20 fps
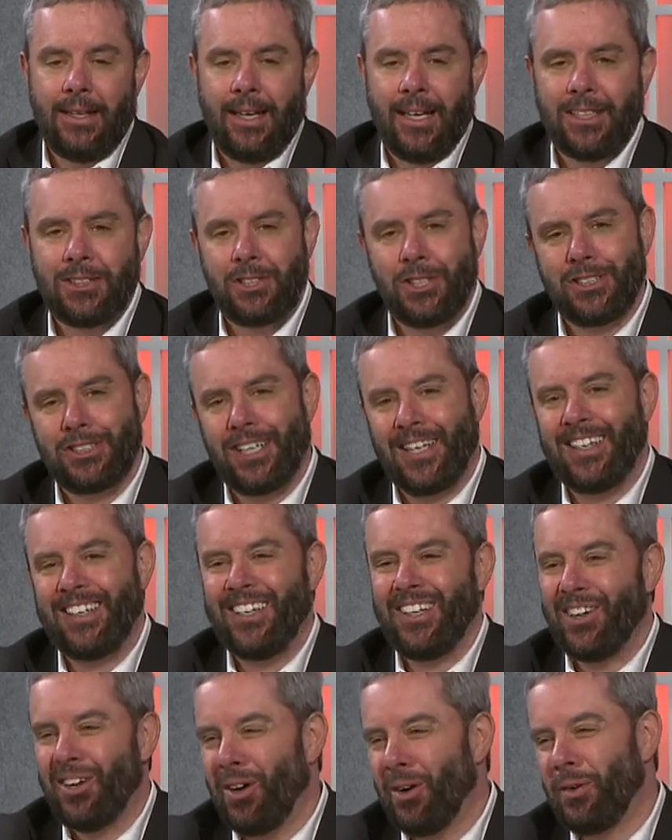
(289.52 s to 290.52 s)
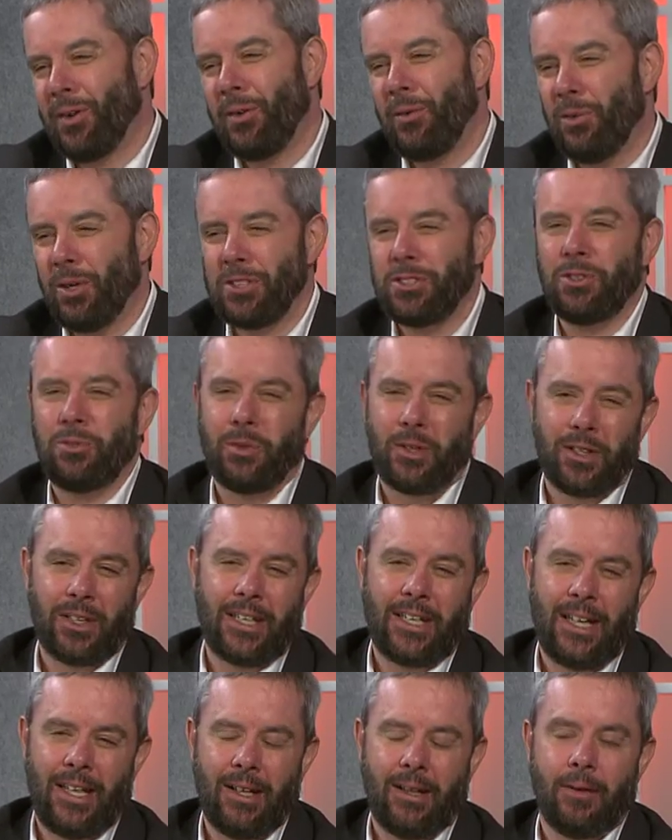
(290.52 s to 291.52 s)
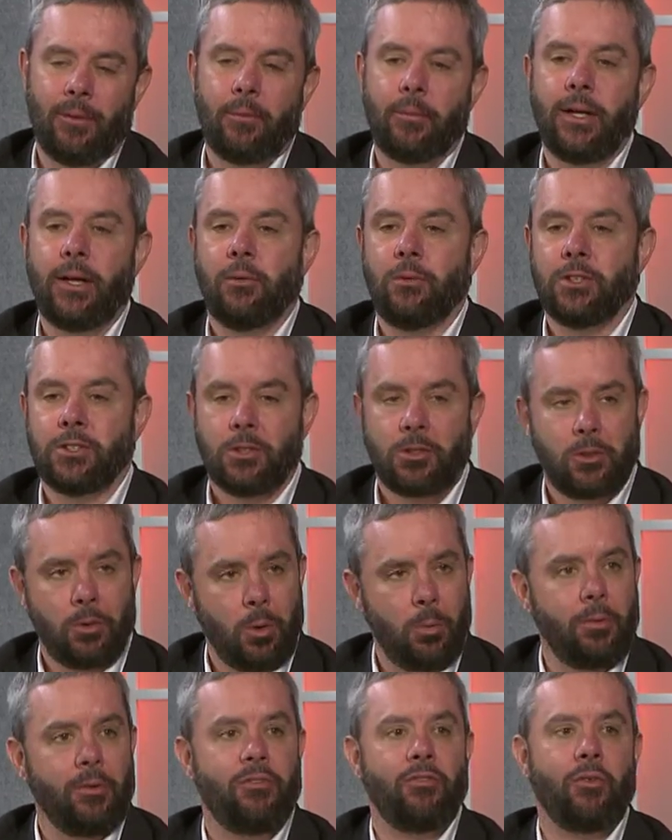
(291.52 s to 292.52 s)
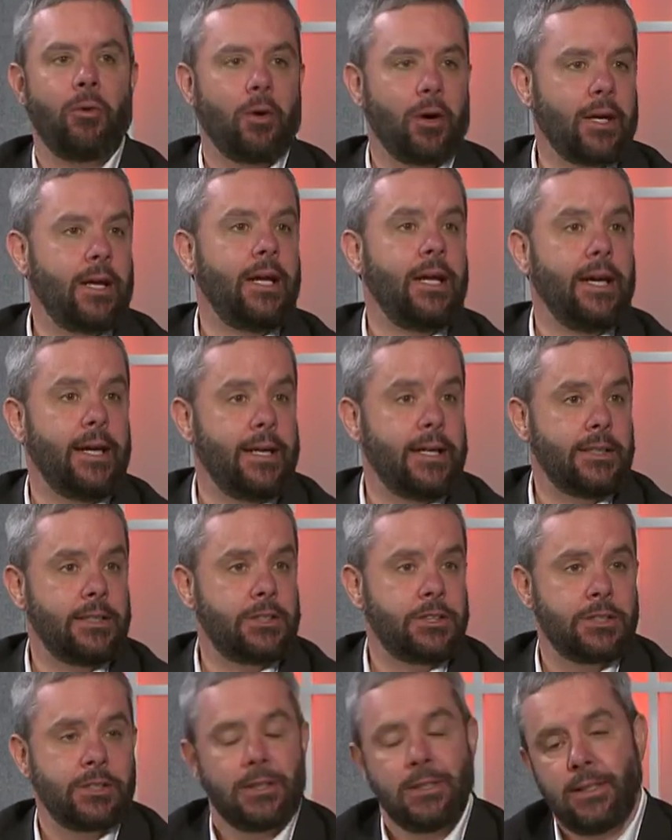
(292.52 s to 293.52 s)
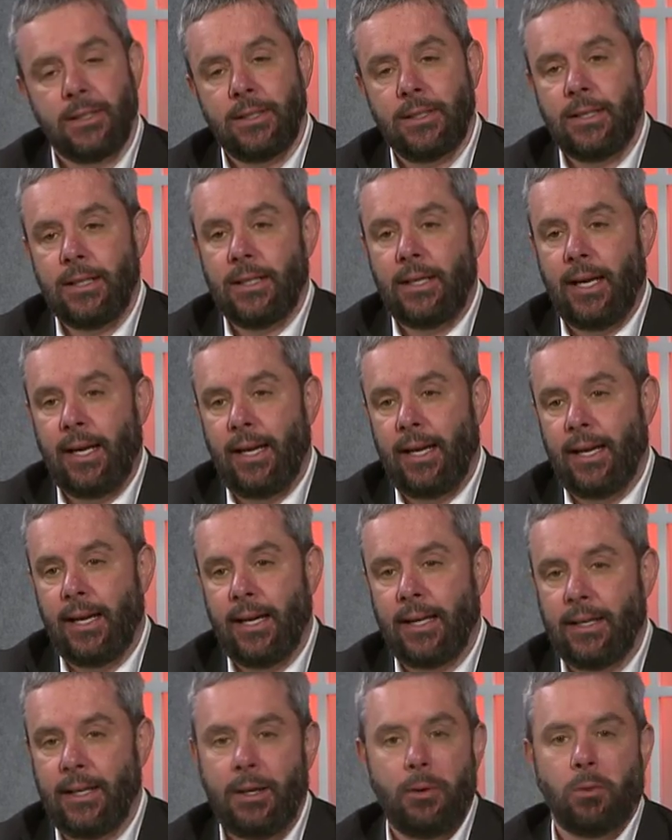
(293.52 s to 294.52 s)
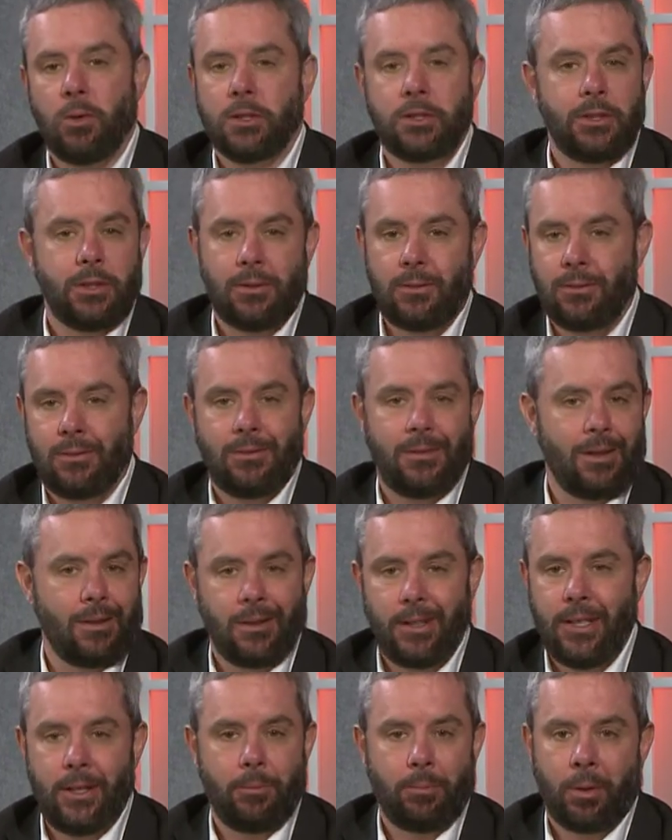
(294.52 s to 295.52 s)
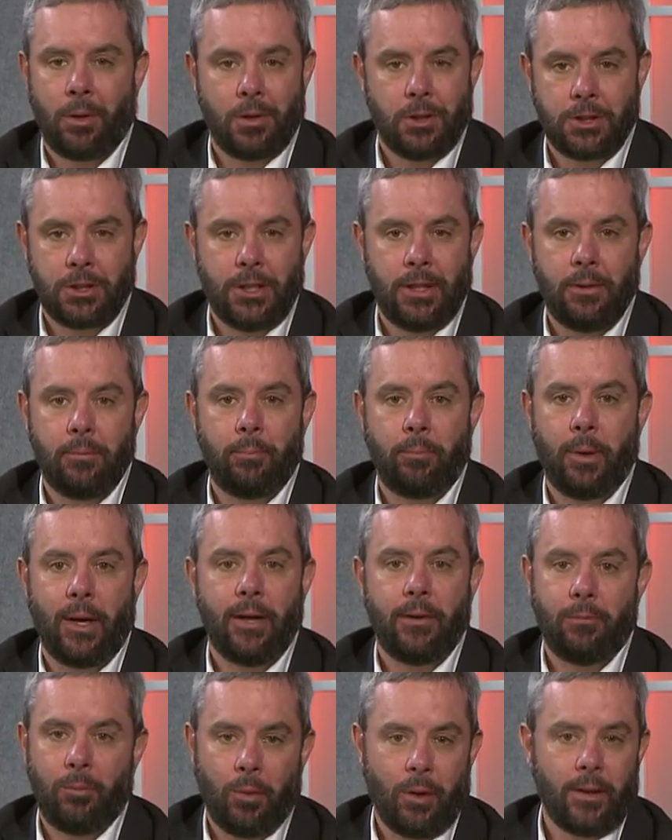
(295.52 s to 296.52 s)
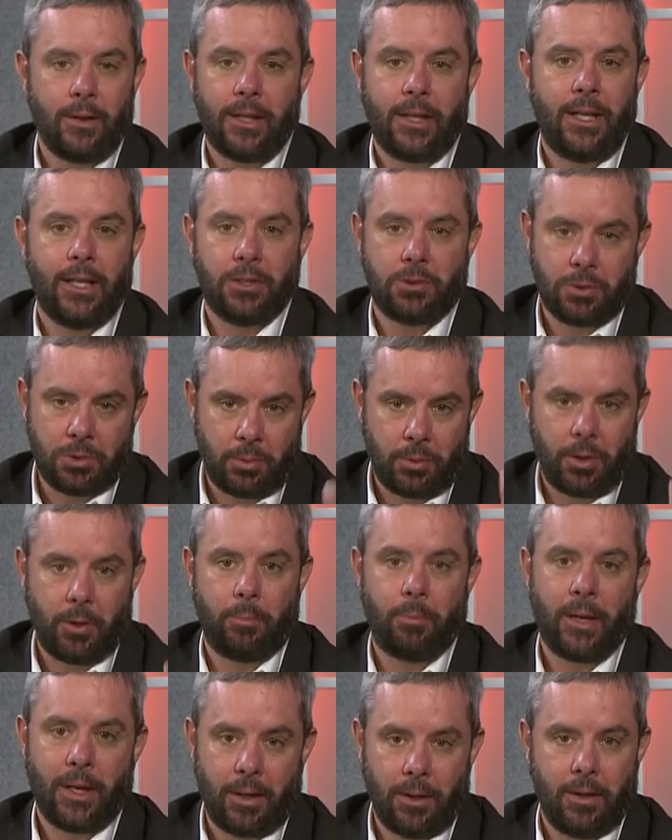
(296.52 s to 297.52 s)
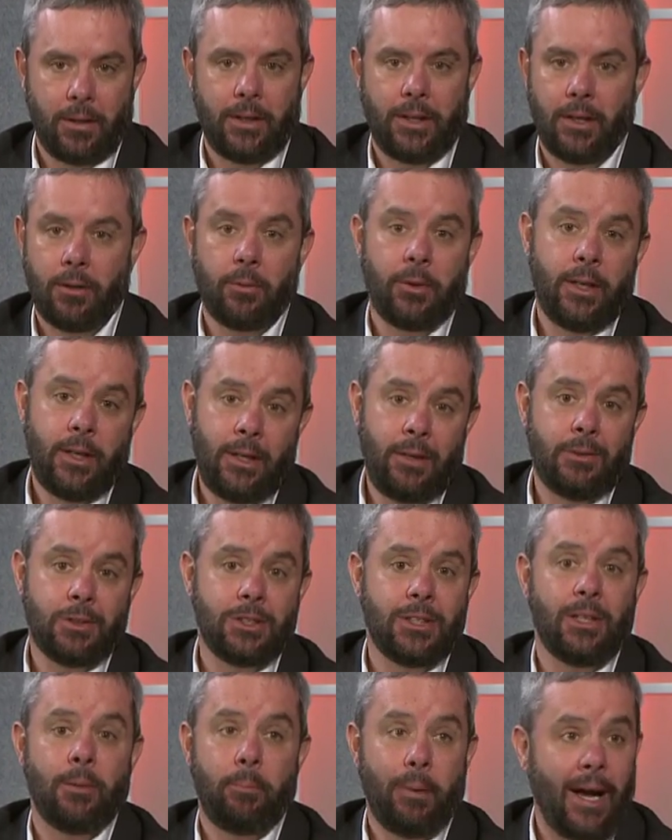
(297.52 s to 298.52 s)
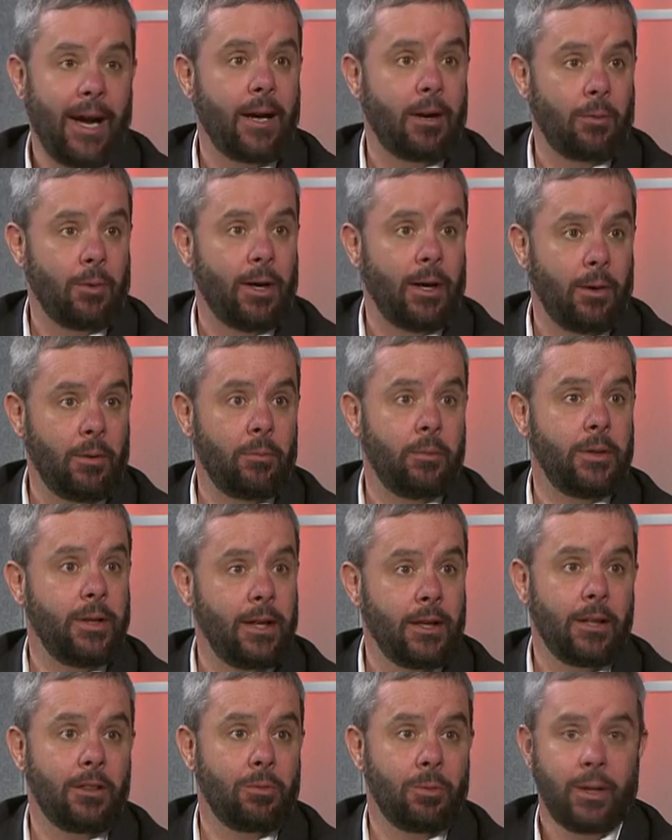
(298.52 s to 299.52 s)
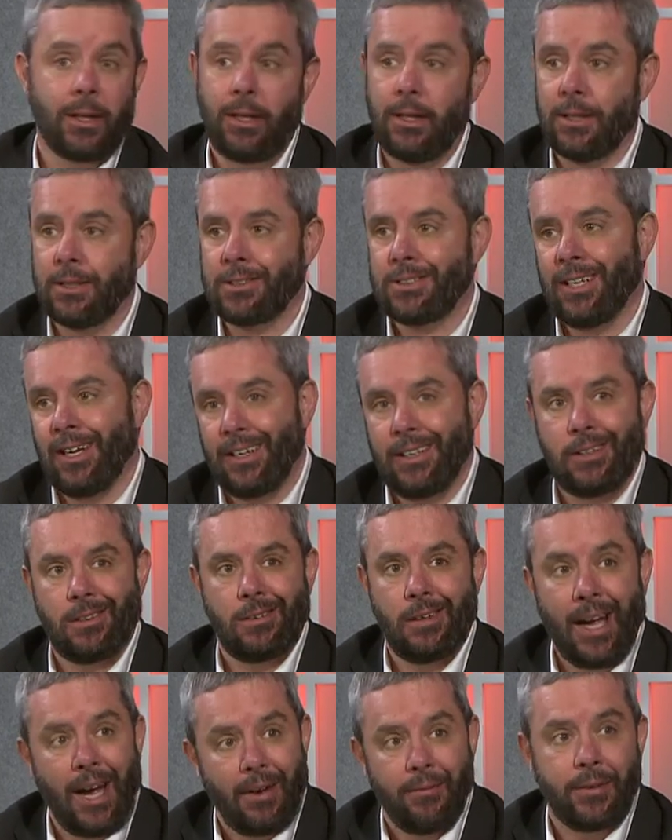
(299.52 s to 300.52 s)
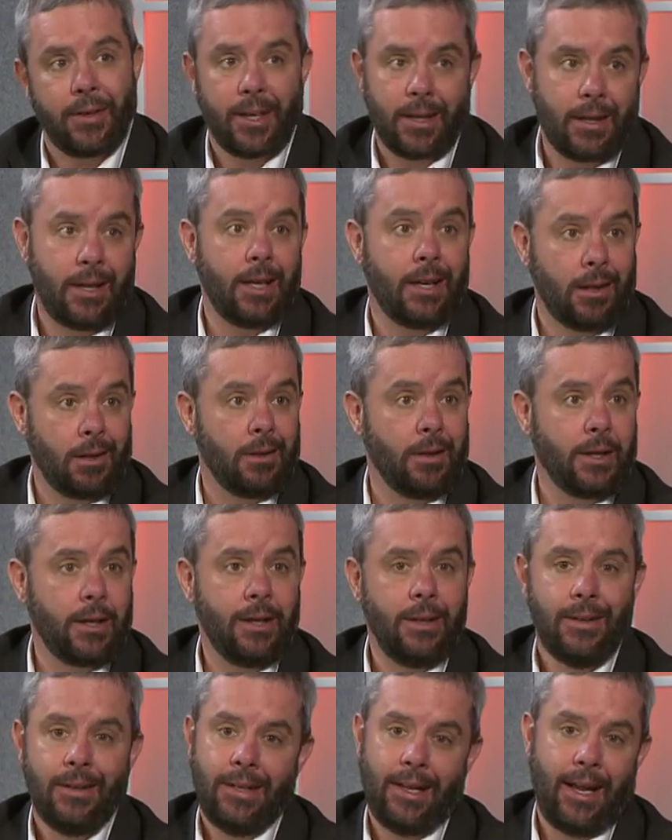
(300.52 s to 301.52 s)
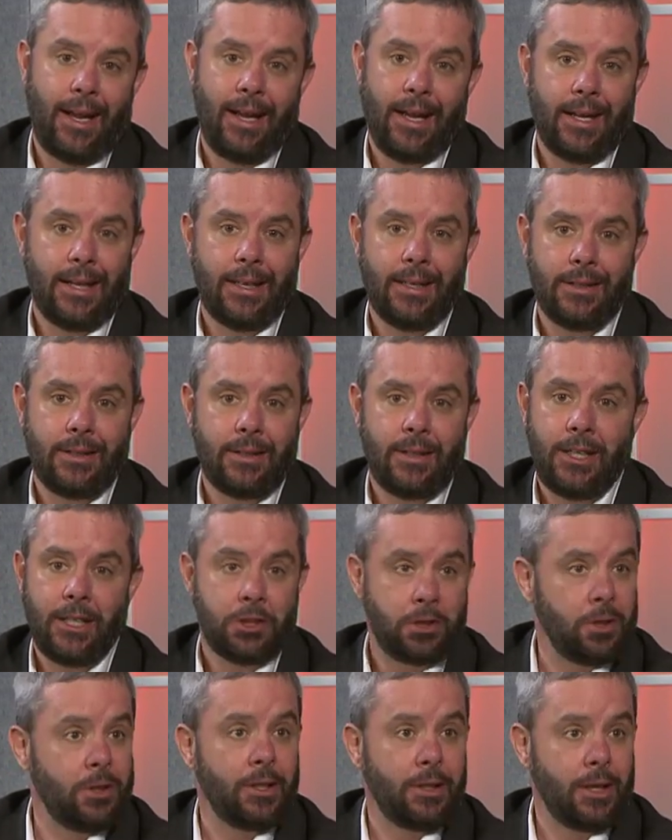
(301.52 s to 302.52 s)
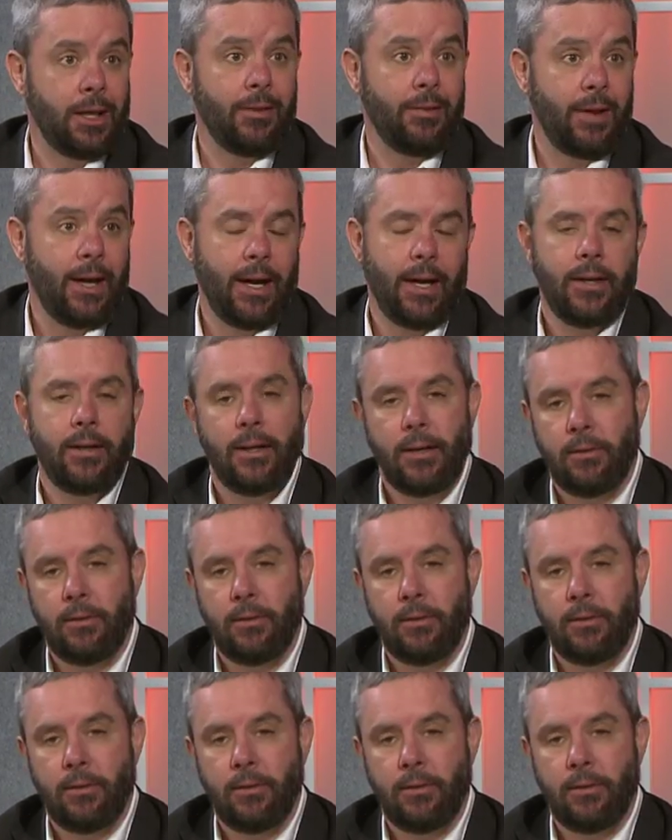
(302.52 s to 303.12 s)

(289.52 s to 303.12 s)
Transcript: And she said, you know, it wasn't really him. It was a group of 4 kids, and he wasn't the lead person, but one of the kids was really picking on the other one. And he was in the background with the other 3 kids kind of laughing and giggling. And he shouldn't have done that.